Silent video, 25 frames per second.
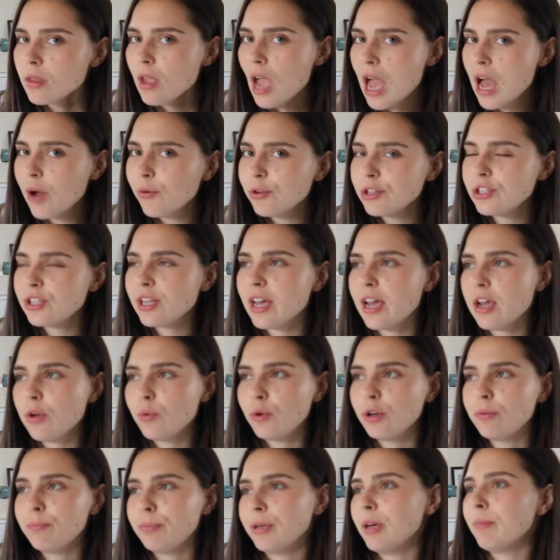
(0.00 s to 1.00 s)
I would say you
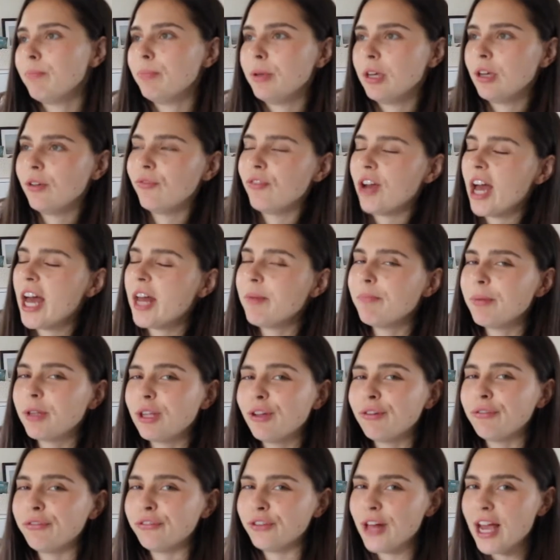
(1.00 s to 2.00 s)
wouldn't be a big fan, but
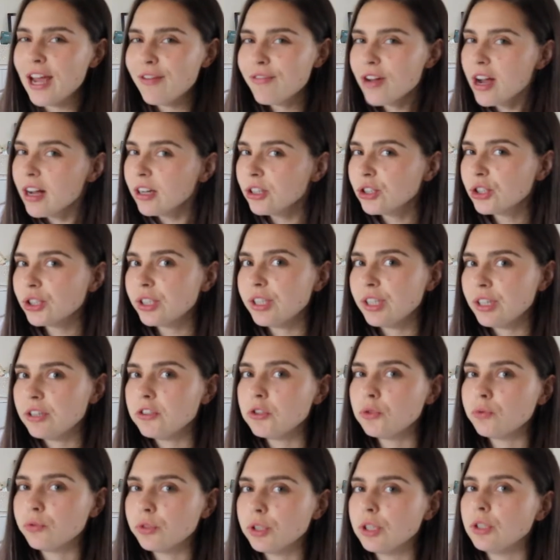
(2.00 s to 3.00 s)
the flavor actually
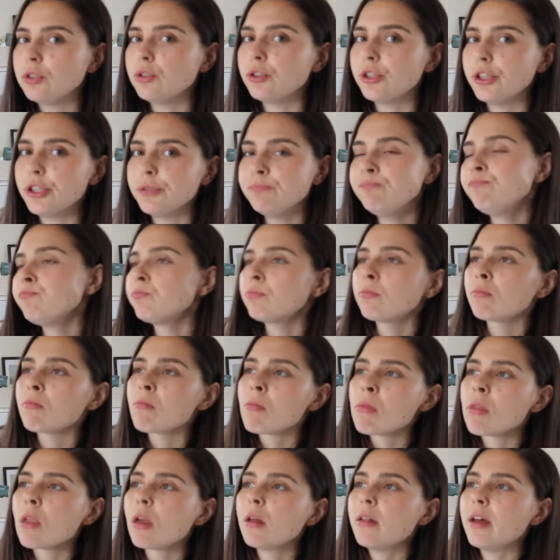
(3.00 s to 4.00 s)
is really good.
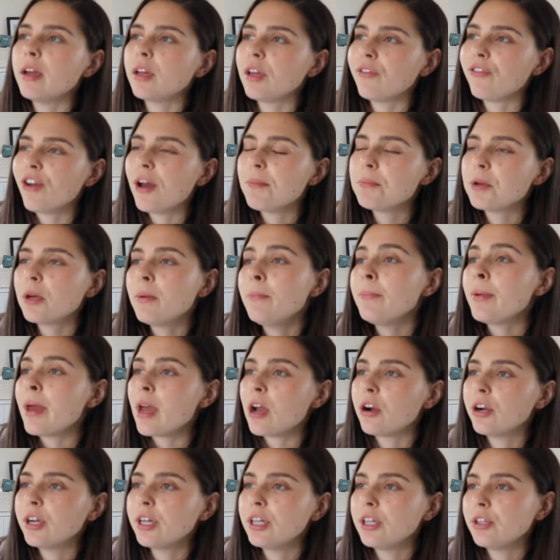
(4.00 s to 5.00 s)
Like, if I'm
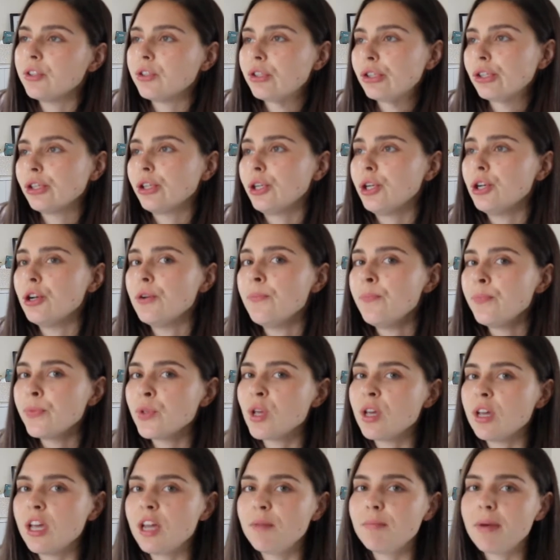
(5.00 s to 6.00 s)
comparing it to,
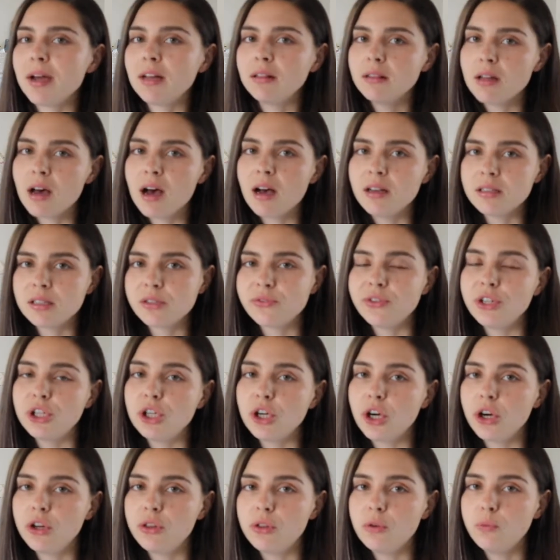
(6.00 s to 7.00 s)
in my last
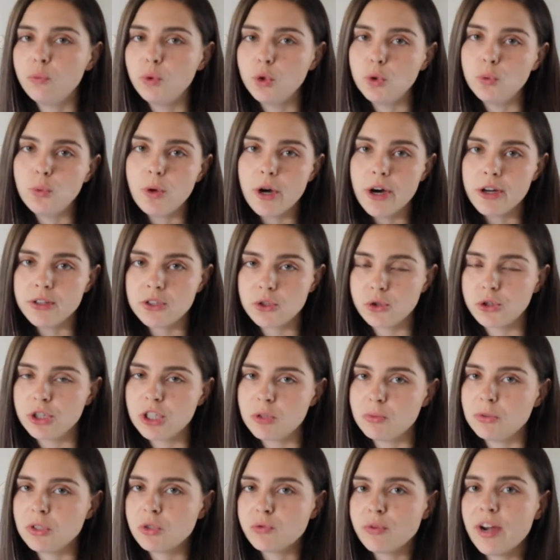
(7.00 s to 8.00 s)
video, the Woolworths
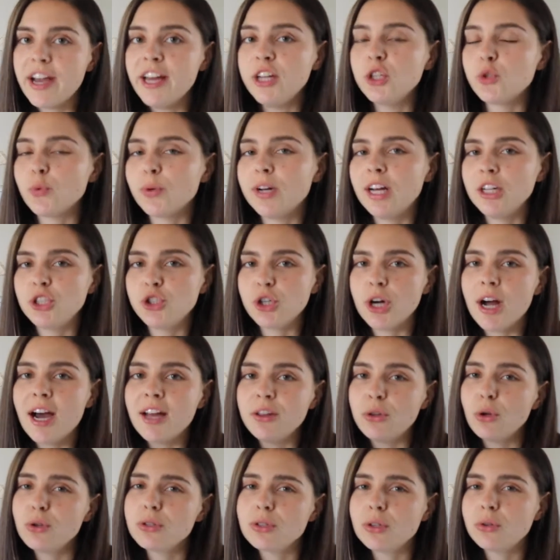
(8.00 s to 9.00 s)
Christmas range, when I
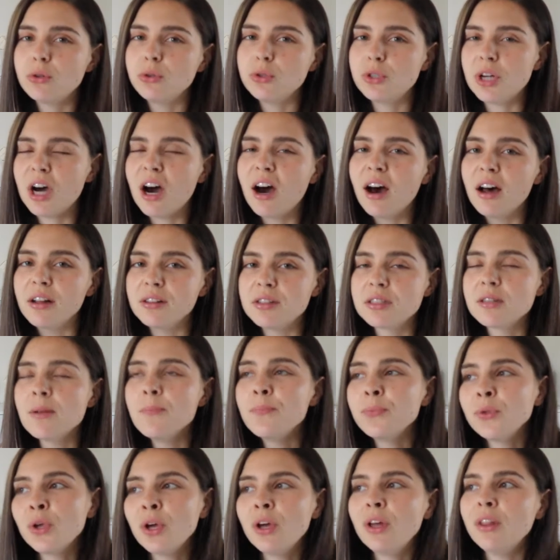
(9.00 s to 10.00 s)
tried those little tarts,
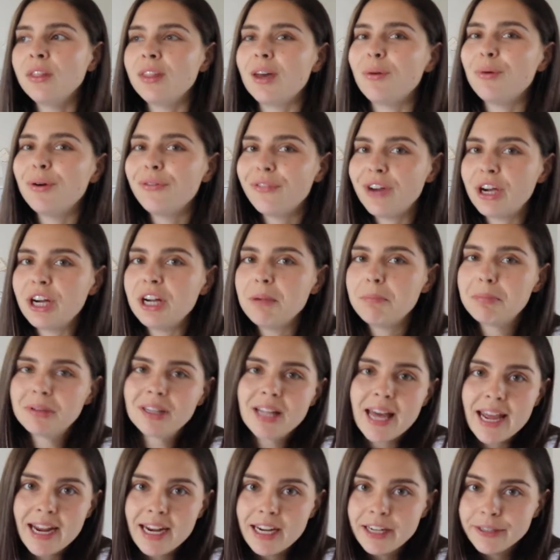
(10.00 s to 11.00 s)
they were very
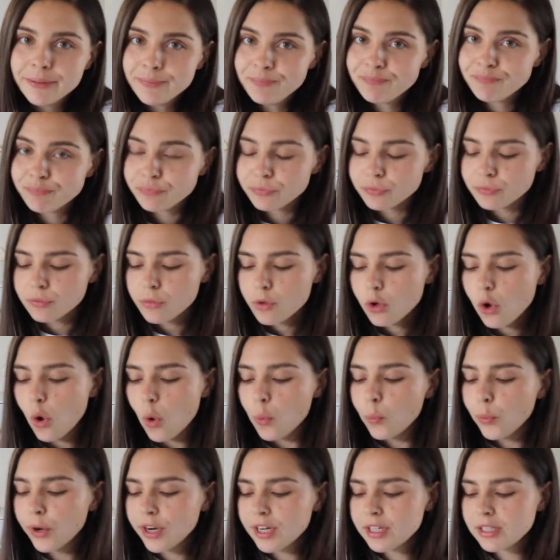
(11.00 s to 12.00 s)
plain,
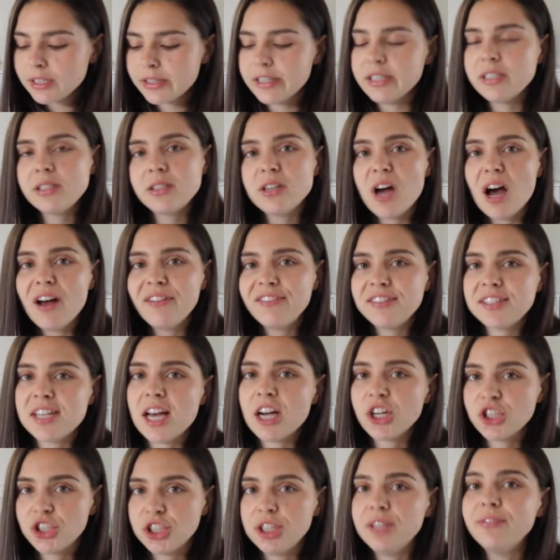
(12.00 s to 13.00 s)
whereas this stuff is
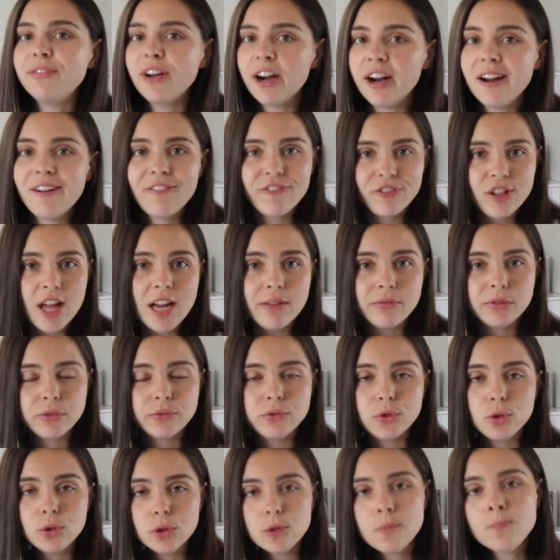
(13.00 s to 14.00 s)
actually very
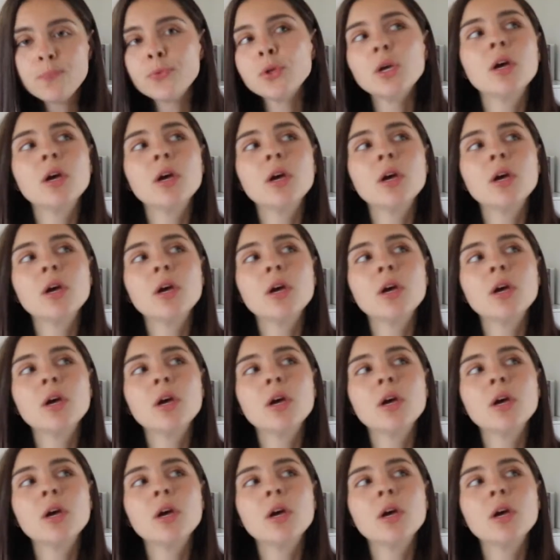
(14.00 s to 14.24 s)
flavorful.